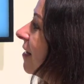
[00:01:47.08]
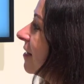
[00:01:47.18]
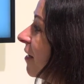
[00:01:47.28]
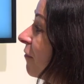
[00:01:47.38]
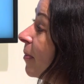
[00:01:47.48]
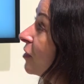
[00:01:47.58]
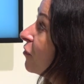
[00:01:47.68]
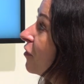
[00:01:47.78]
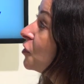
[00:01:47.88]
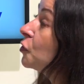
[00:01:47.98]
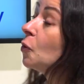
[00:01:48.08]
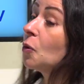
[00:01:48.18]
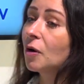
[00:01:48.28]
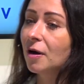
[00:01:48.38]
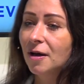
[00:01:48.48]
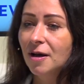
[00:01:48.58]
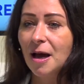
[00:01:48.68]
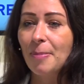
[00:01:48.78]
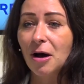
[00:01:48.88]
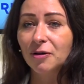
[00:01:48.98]
and give a bit of a talk
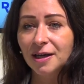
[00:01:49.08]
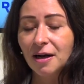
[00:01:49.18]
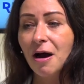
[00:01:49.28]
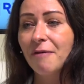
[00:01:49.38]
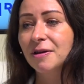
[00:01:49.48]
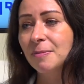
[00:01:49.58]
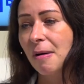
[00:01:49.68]
about the current